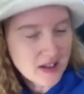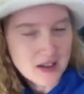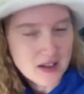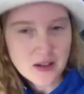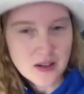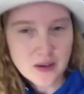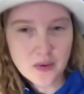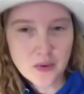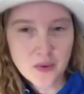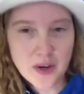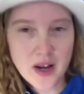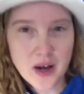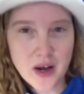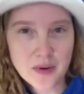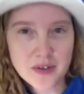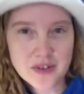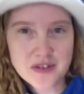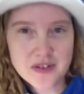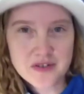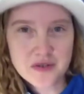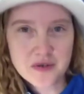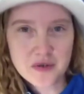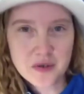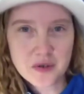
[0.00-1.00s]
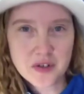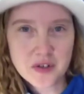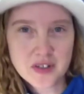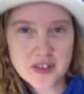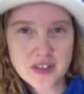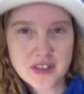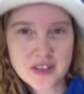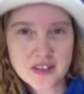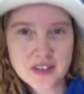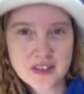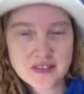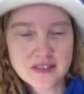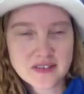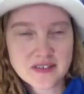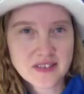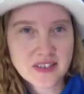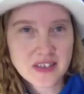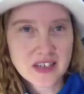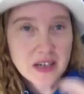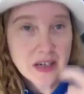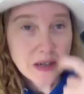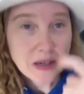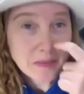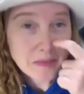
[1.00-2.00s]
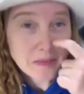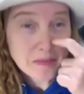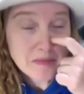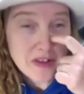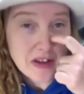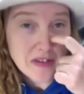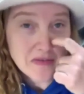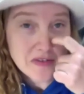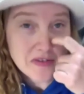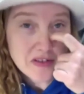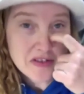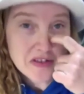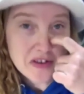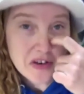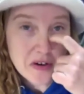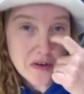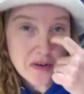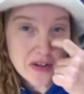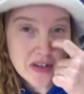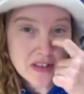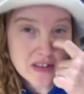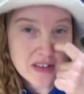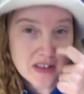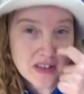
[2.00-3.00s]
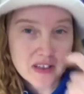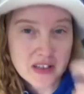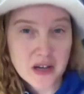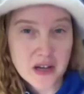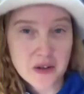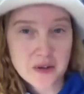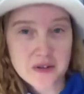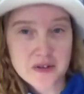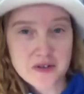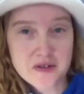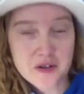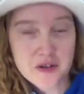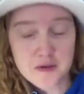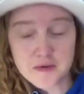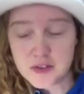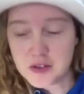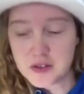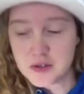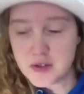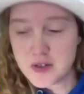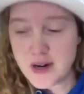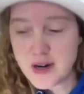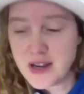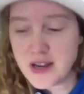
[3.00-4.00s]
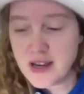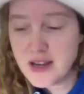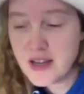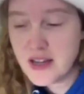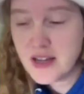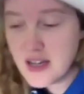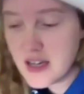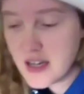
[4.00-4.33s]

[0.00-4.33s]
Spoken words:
went to school in San Francisco at the Clown Conservatory,